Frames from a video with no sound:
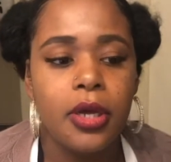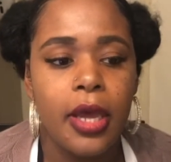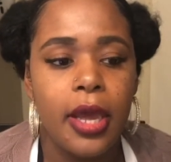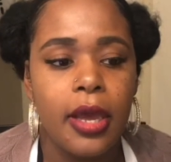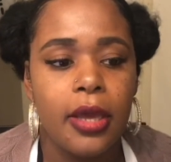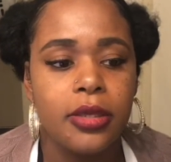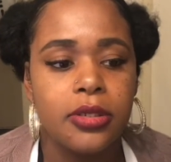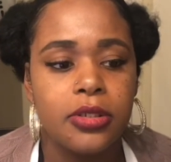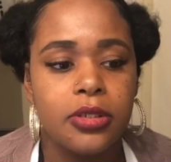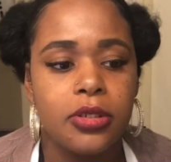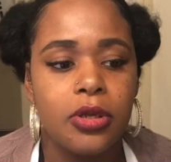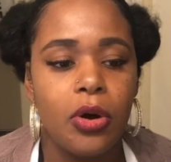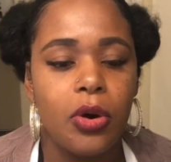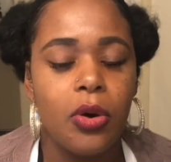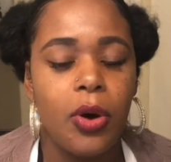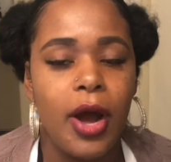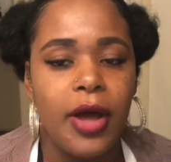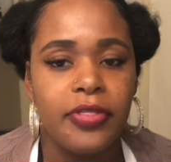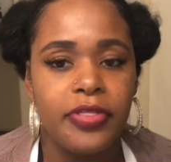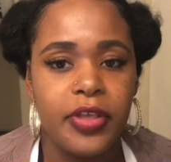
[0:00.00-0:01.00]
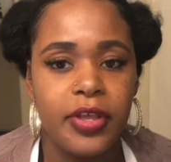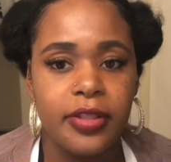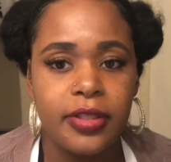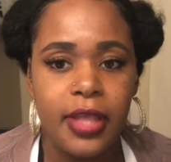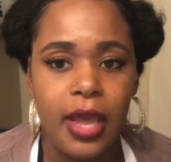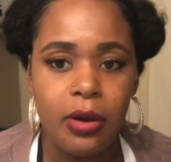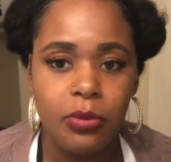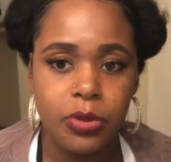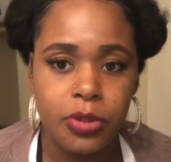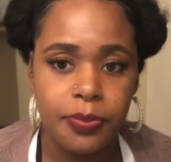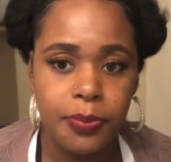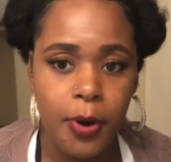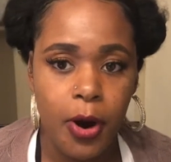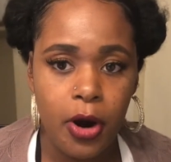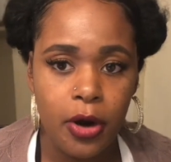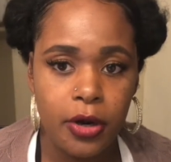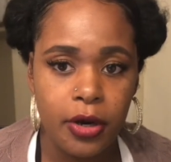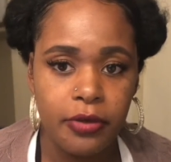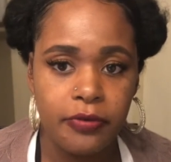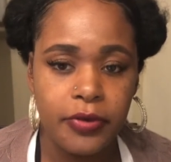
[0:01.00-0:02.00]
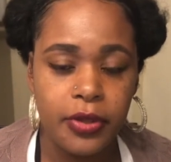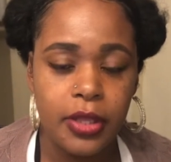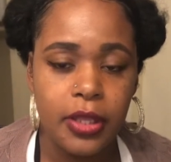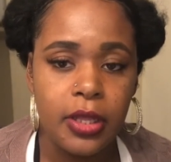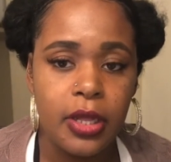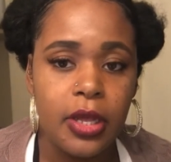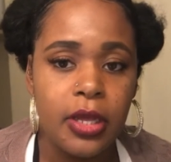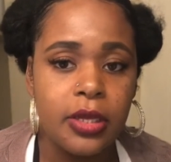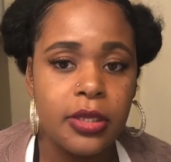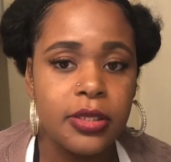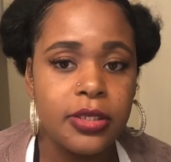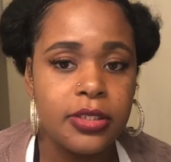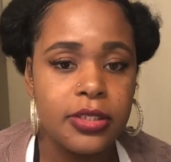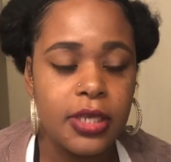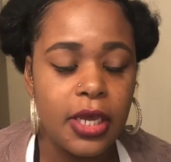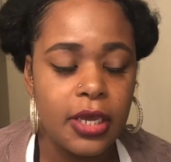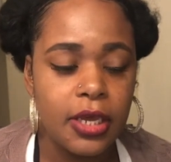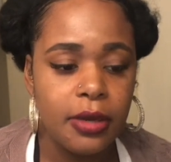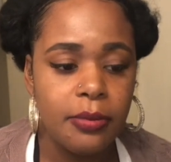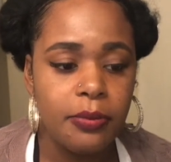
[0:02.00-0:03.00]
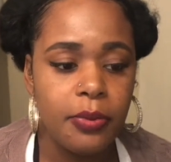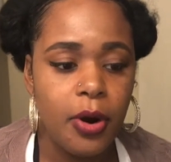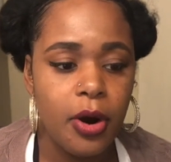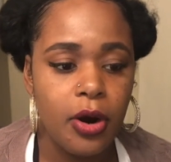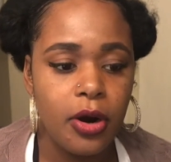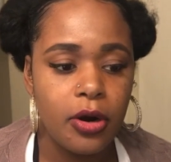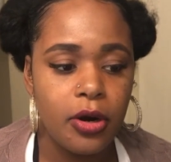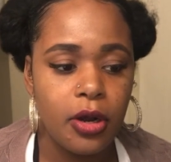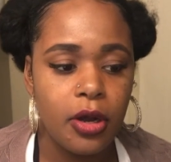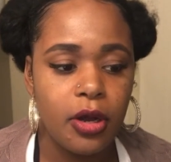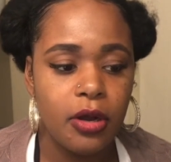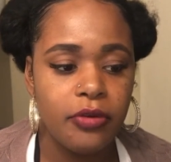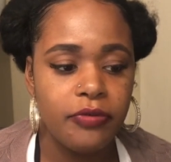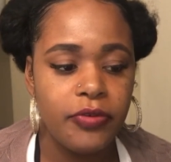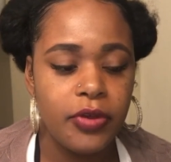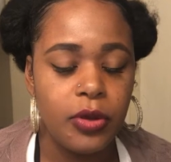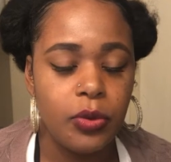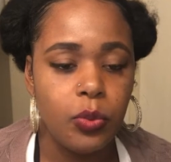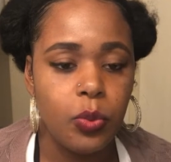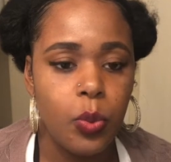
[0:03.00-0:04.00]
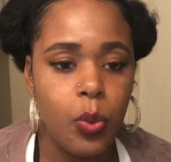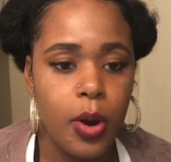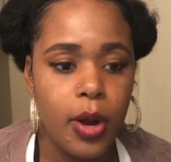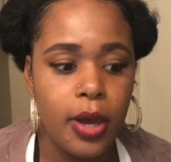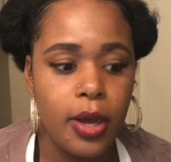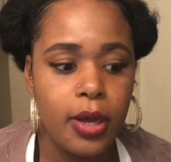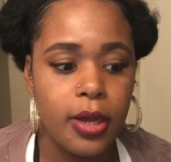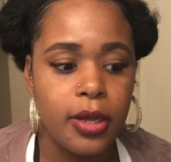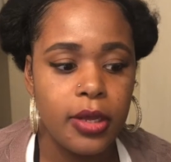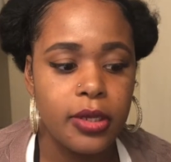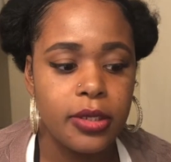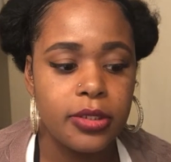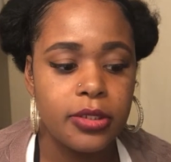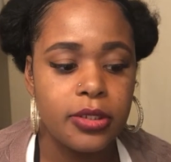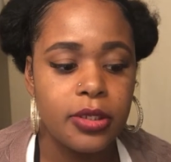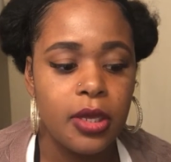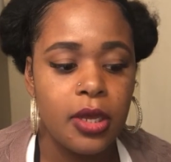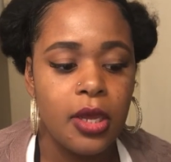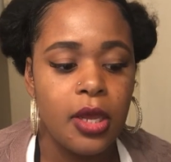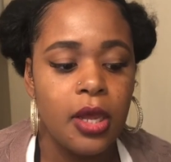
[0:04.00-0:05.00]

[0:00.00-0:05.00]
And so I think that was part of it. The second part of it was